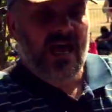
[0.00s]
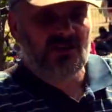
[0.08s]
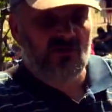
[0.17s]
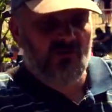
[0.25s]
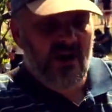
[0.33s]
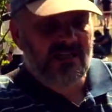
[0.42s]

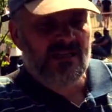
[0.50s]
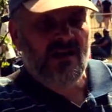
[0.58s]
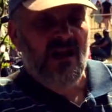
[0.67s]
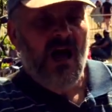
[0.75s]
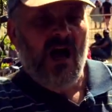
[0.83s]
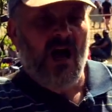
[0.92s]
has written
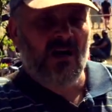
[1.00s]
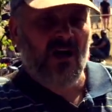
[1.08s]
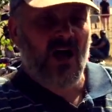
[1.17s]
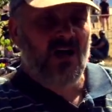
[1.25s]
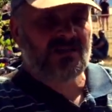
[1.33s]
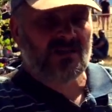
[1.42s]
a
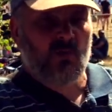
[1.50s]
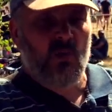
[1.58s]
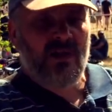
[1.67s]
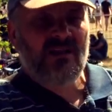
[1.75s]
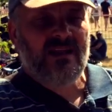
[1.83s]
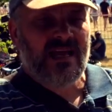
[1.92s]
last
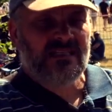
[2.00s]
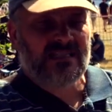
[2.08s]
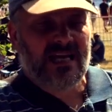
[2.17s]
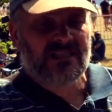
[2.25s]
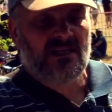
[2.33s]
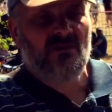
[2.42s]
will and
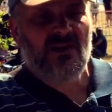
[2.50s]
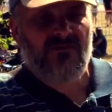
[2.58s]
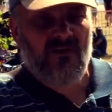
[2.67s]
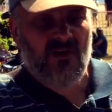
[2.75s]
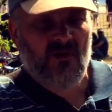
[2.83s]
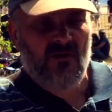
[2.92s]
testament
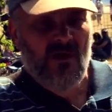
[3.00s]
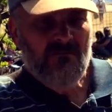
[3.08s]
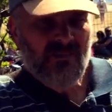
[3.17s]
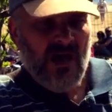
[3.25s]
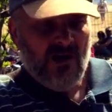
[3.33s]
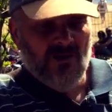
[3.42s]
for you.
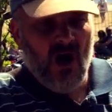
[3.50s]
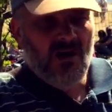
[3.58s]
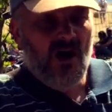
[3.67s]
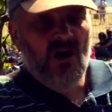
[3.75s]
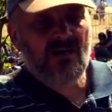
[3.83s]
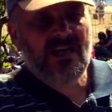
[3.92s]

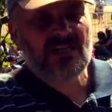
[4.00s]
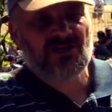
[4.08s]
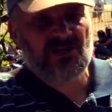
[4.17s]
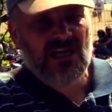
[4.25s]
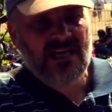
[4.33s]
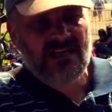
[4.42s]
Not only is
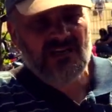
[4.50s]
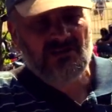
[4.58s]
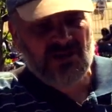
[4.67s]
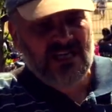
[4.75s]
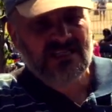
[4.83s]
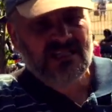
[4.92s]

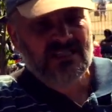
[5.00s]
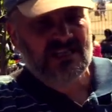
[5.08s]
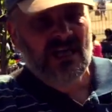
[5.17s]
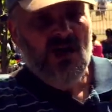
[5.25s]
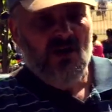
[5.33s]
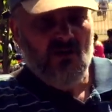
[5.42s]

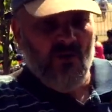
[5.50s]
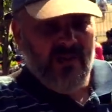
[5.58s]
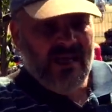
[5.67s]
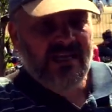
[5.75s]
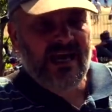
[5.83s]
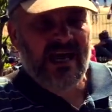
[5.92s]
Jesus your
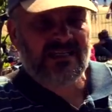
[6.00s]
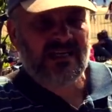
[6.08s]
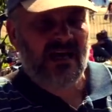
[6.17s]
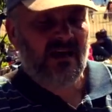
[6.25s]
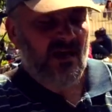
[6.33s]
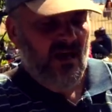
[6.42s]

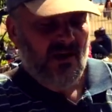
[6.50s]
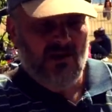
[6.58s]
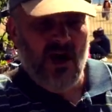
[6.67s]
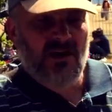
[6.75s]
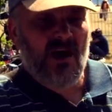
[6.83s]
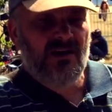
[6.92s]
mediator,
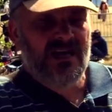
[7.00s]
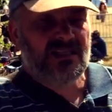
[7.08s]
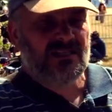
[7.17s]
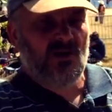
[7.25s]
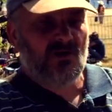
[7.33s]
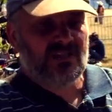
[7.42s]
not only
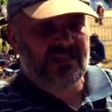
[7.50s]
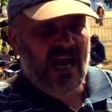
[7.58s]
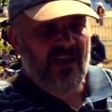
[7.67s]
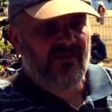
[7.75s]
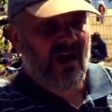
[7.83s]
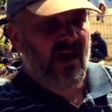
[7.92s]
is he your
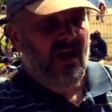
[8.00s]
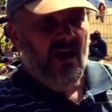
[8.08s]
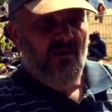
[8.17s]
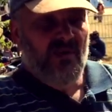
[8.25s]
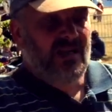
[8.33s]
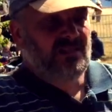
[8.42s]
savior,
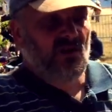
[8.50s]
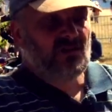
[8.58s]
but he's